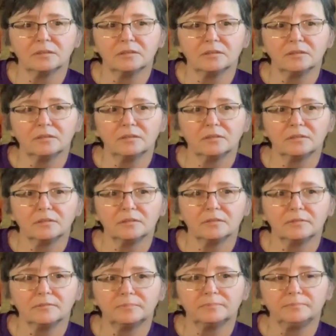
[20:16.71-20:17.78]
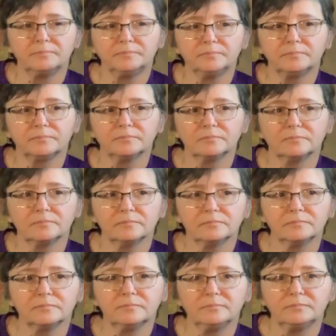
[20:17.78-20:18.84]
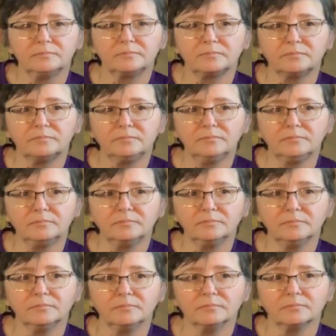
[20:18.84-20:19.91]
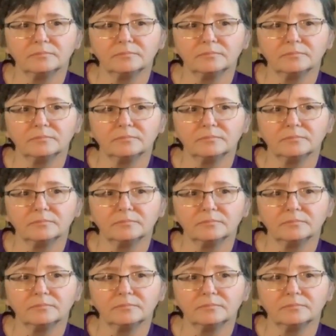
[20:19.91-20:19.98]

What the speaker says: 100%, which she will. It's just gonna take some time,